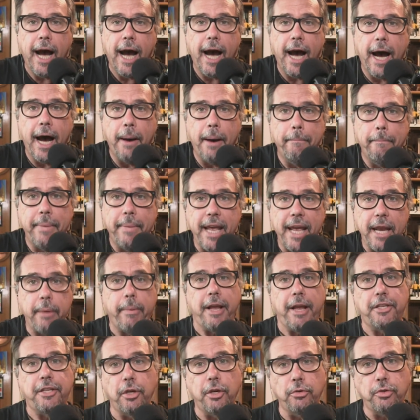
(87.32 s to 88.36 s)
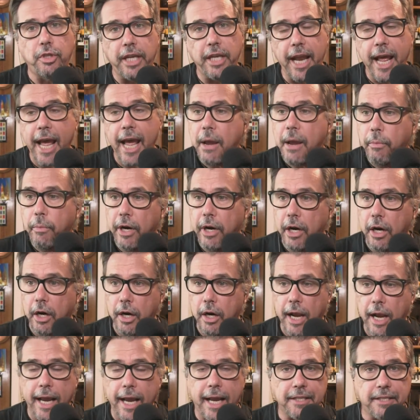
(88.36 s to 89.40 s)
Um, anyway, so today
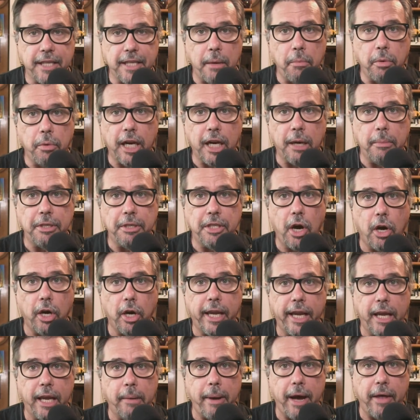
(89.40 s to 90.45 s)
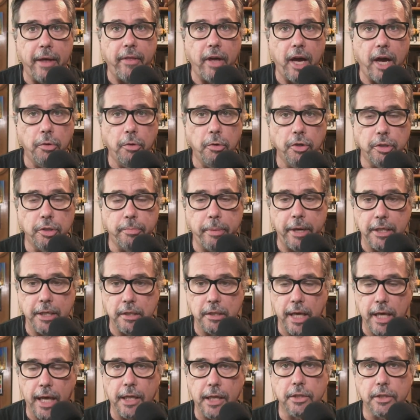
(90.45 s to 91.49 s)
we're like I said, we're going to be talking about the Hubble
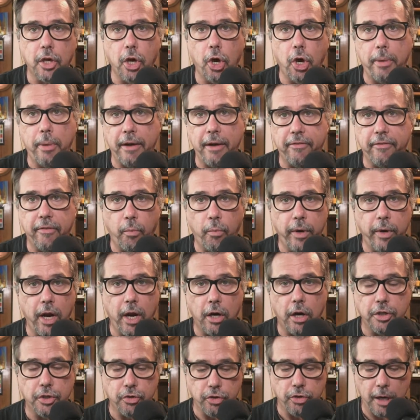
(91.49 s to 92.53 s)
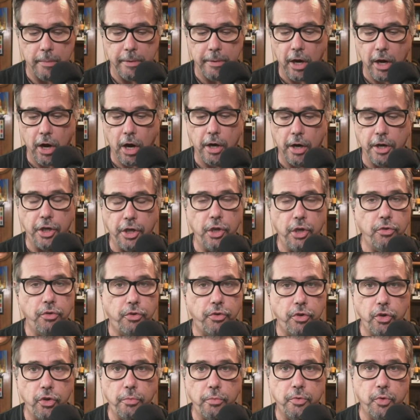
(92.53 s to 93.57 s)
Space Telescope. I, we are streaming on
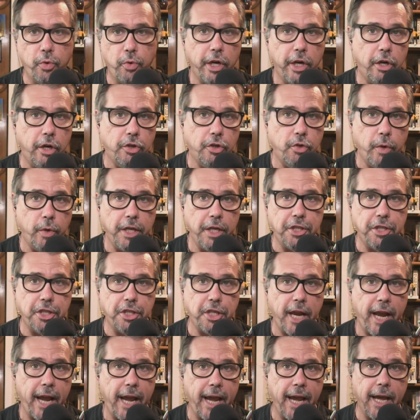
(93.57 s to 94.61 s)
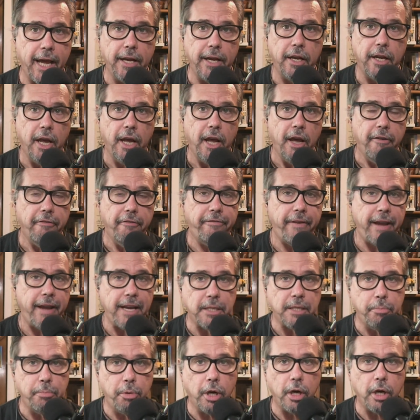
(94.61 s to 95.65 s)
YouTube, Twitter, Twitch, and
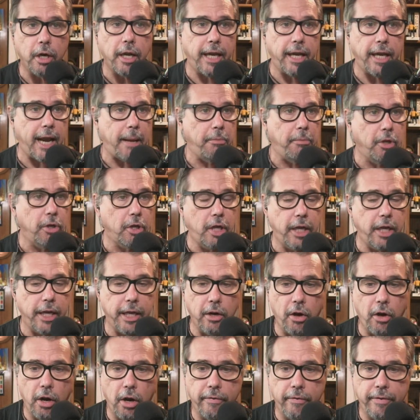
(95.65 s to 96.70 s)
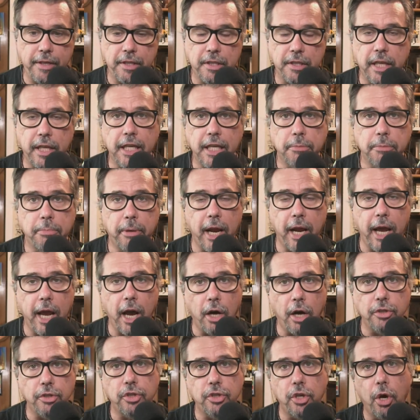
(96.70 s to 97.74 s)
Facebook, and I'm looking at all of these things. But I
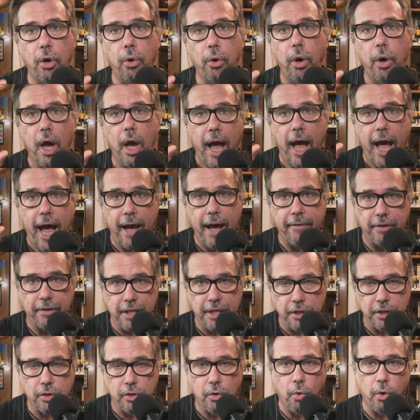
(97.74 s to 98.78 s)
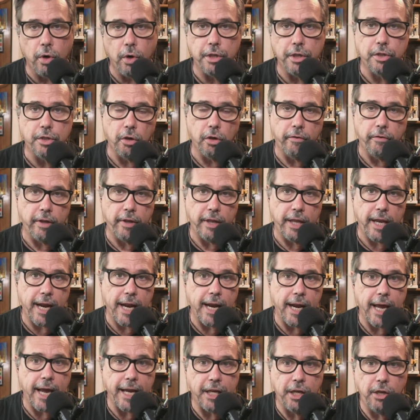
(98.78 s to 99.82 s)
also have a Discord server that
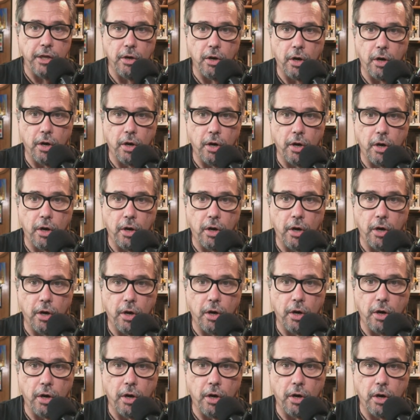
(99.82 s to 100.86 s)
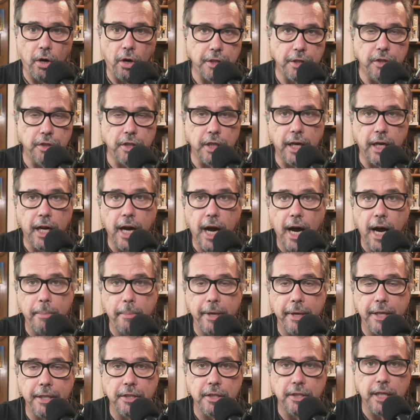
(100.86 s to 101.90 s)
I'd like you to also use for questions and
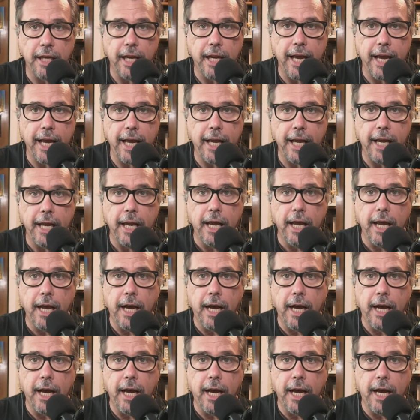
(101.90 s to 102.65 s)
comments today,